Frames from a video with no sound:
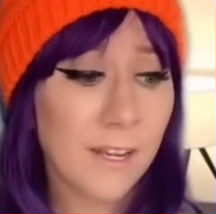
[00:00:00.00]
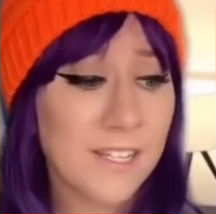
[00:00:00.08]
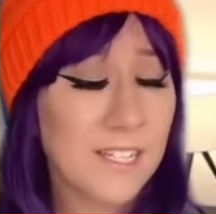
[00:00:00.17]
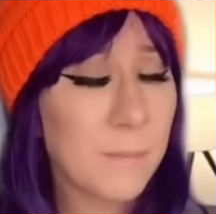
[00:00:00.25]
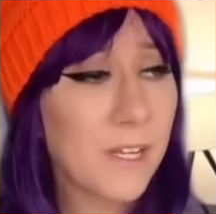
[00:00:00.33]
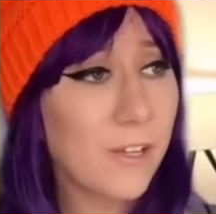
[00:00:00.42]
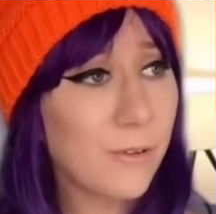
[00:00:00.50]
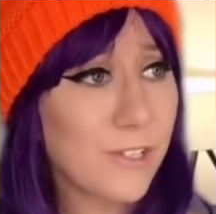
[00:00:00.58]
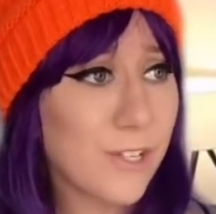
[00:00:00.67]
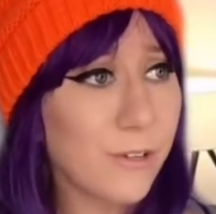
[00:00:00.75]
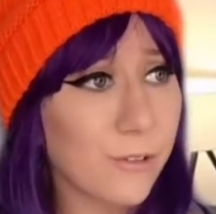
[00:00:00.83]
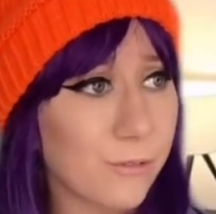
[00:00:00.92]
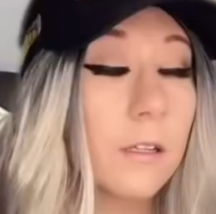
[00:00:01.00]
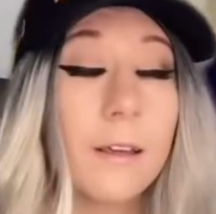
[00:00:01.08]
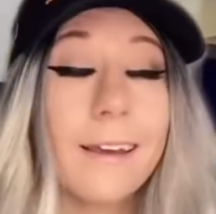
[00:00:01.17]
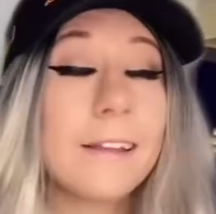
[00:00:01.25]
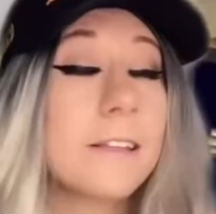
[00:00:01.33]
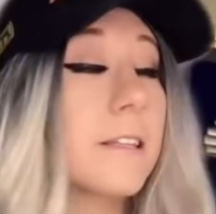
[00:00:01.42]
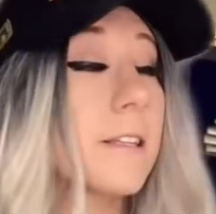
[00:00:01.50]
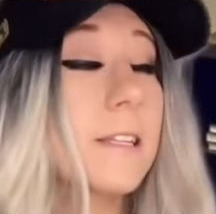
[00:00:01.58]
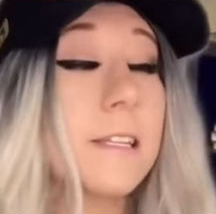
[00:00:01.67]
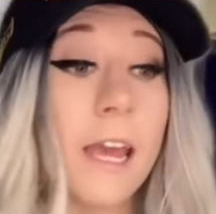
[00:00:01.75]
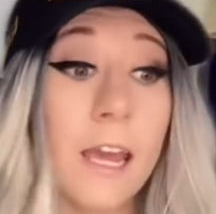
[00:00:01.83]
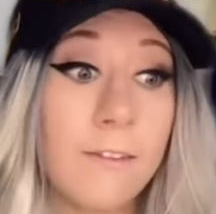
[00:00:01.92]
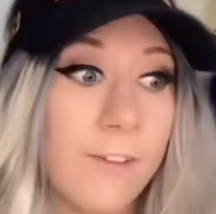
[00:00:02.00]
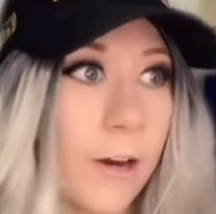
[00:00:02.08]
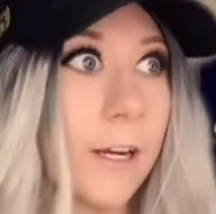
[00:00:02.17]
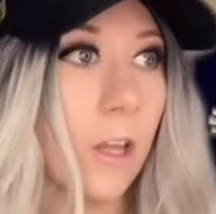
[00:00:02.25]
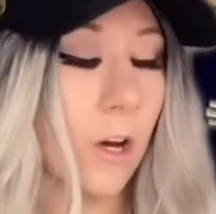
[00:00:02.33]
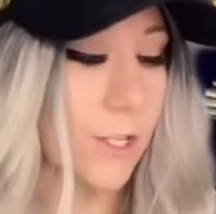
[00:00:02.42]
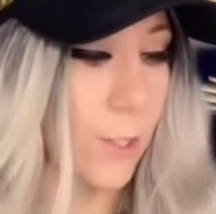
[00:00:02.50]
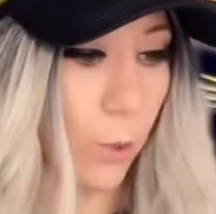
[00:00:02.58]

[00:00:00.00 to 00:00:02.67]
Nice to meet you too. It's a very long